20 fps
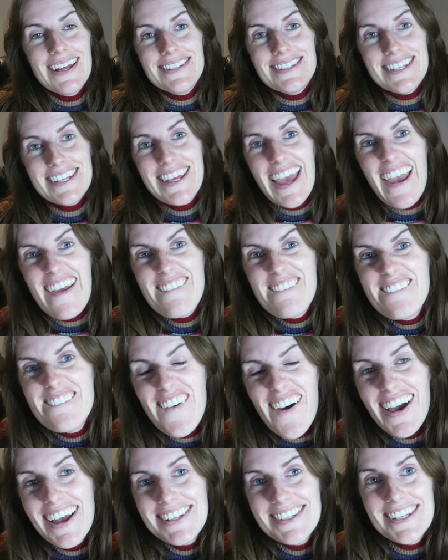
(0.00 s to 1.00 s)
to get
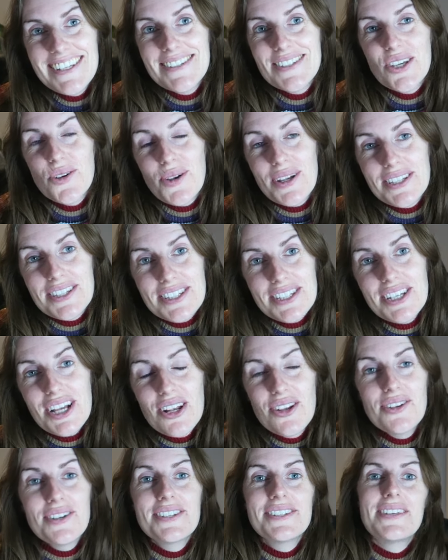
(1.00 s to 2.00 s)
invited to
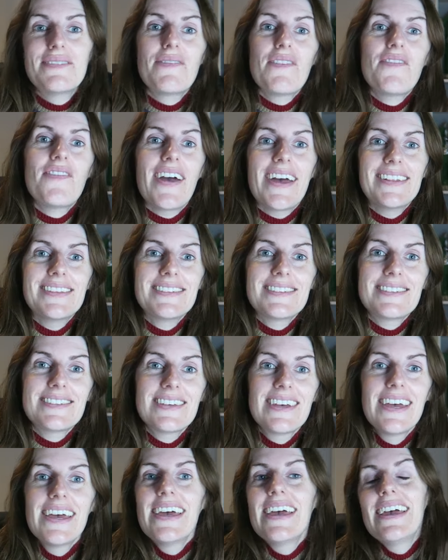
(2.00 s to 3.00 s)
exclusive
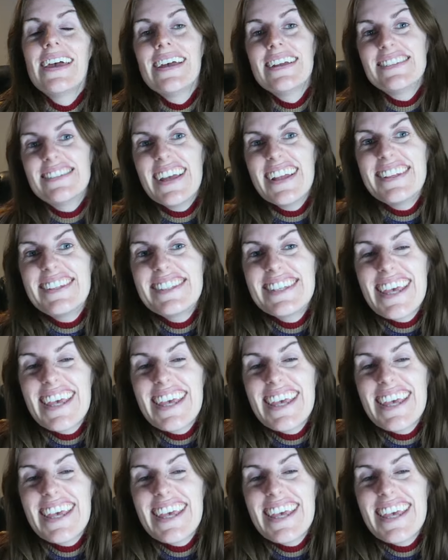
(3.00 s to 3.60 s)
events, to